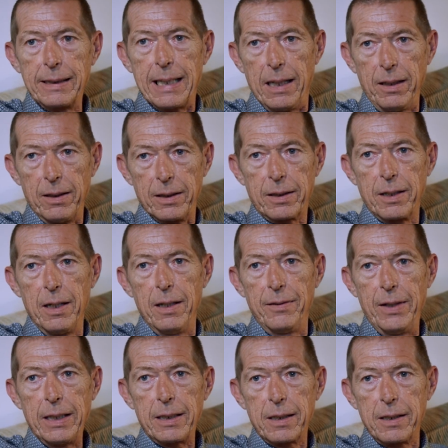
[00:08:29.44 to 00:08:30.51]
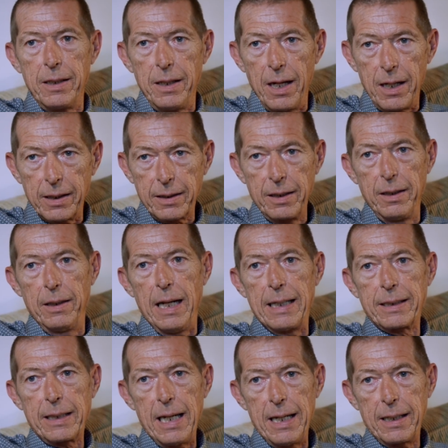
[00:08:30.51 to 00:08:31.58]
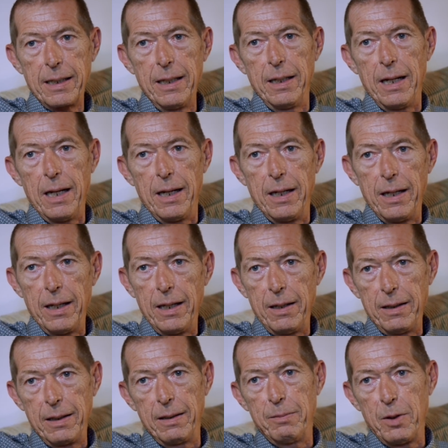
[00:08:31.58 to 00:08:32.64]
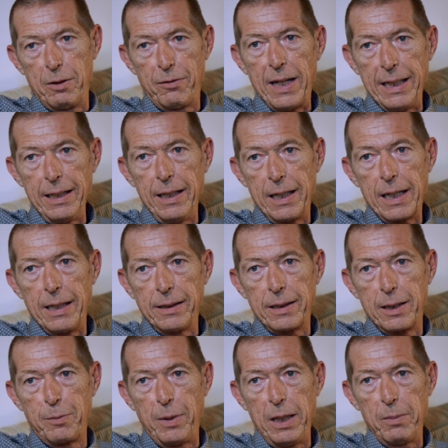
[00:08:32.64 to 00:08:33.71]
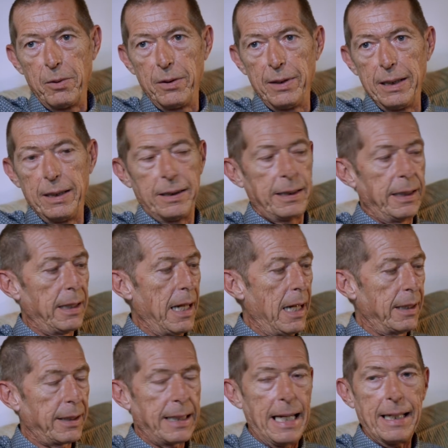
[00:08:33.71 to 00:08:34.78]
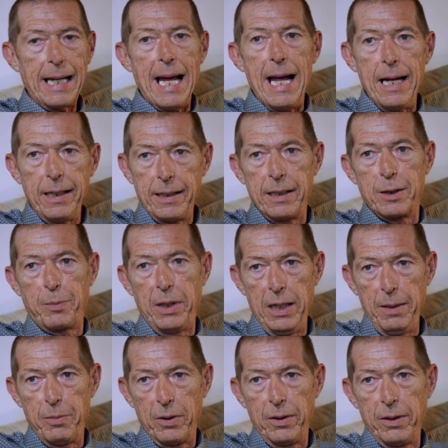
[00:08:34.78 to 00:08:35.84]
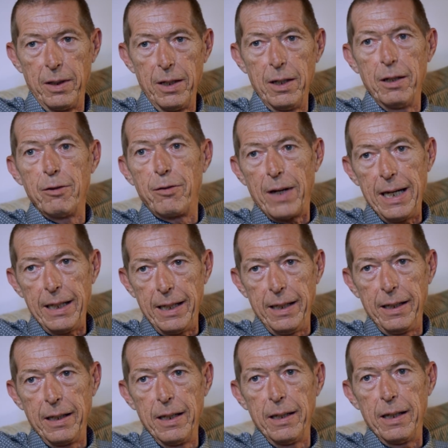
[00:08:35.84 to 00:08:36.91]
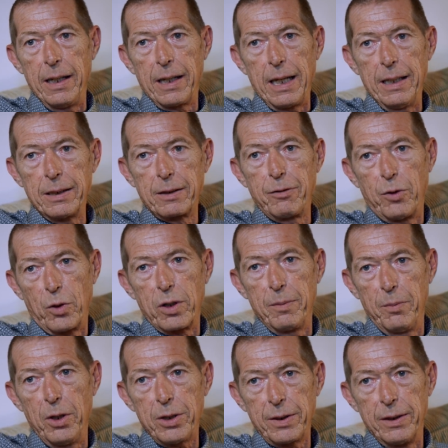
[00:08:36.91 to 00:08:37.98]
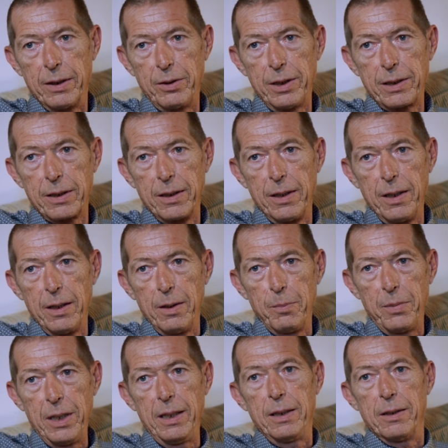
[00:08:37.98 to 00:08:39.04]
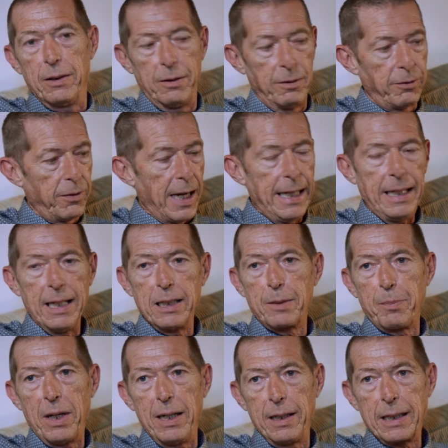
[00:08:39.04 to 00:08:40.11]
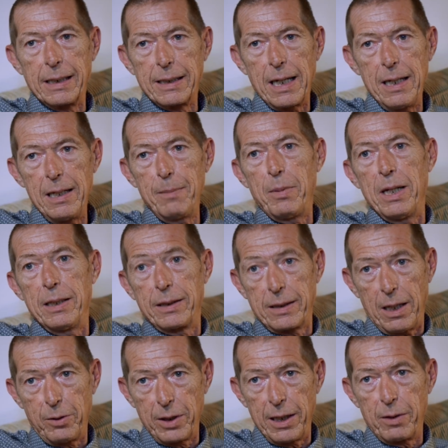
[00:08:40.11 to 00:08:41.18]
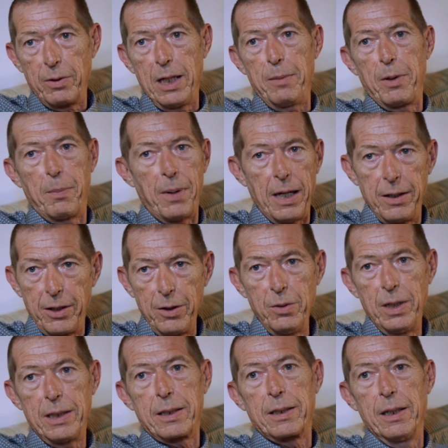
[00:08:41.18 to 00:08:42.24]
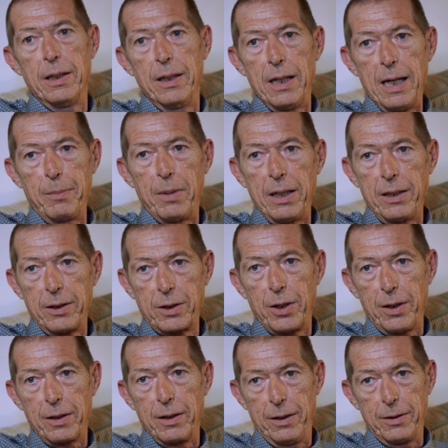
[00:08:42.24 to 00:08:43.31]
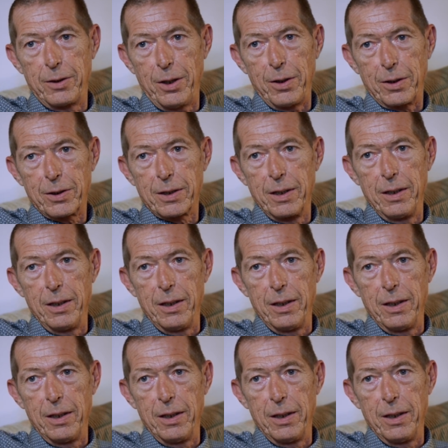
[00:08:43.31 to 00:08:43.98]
tell us this is not Assad fighting against his people. It is Assad and his people fighting against foreign mercenaries being financed by Qatar, by Saudi Arabia, by US, and by the Turks.